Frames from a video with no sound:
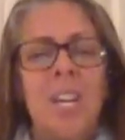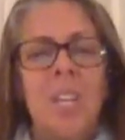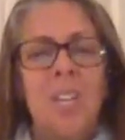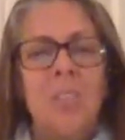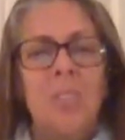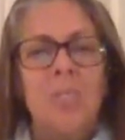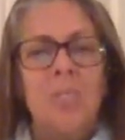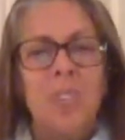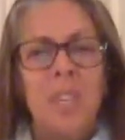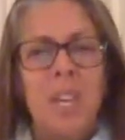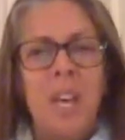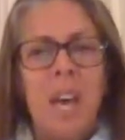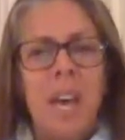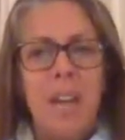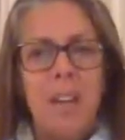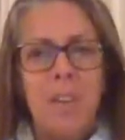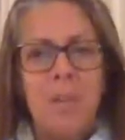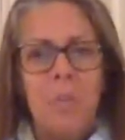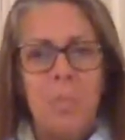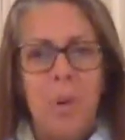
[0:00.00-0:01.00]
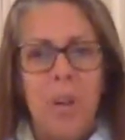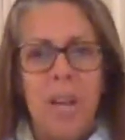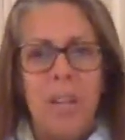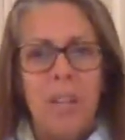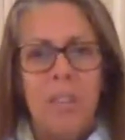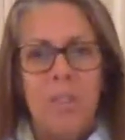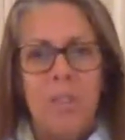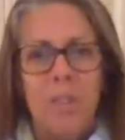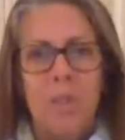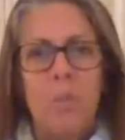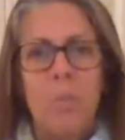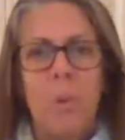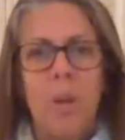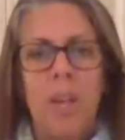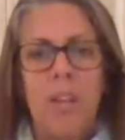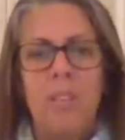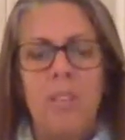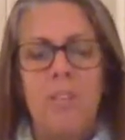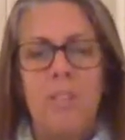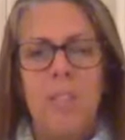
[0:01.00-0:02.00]
you feel out of breath or the
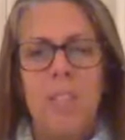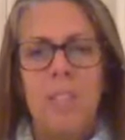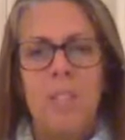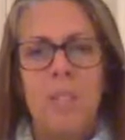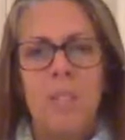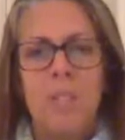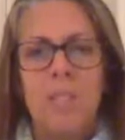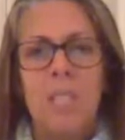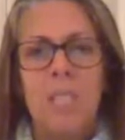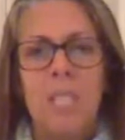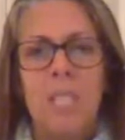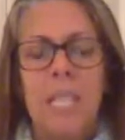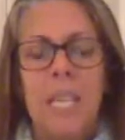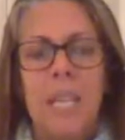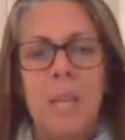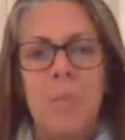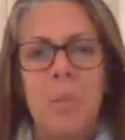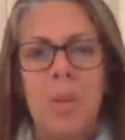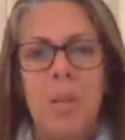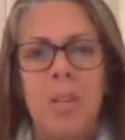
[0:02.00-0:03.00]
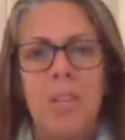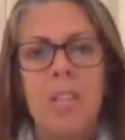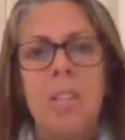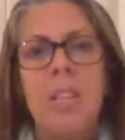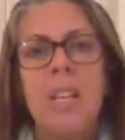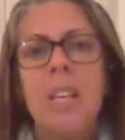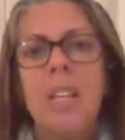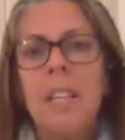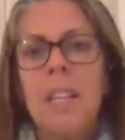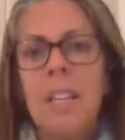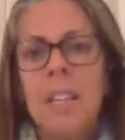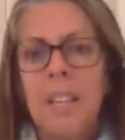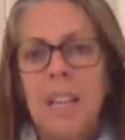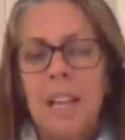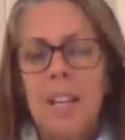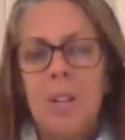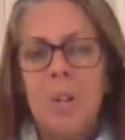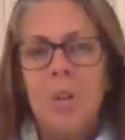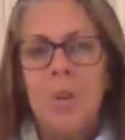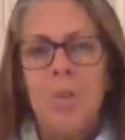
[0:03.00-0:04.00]
breath feels labored,
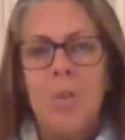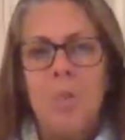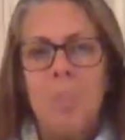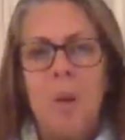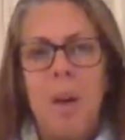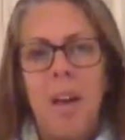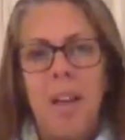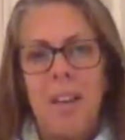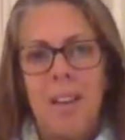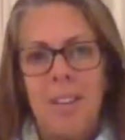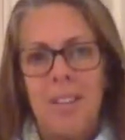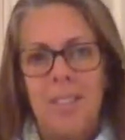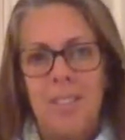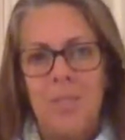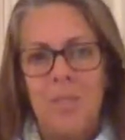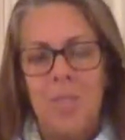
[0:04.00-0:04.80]
let go of the pattern.